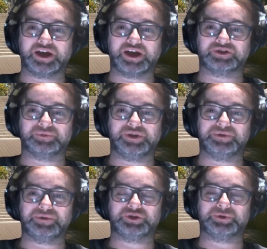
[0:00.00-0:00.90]
at
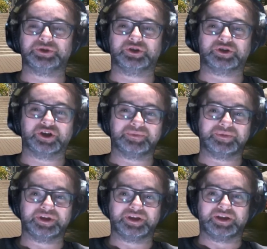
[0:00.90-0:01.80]
completelymachinima.com
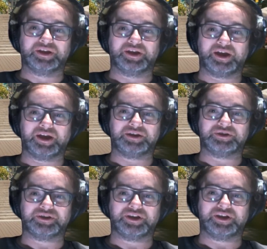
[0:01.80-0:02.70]

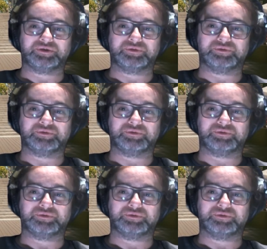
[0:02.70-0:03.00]
and uh,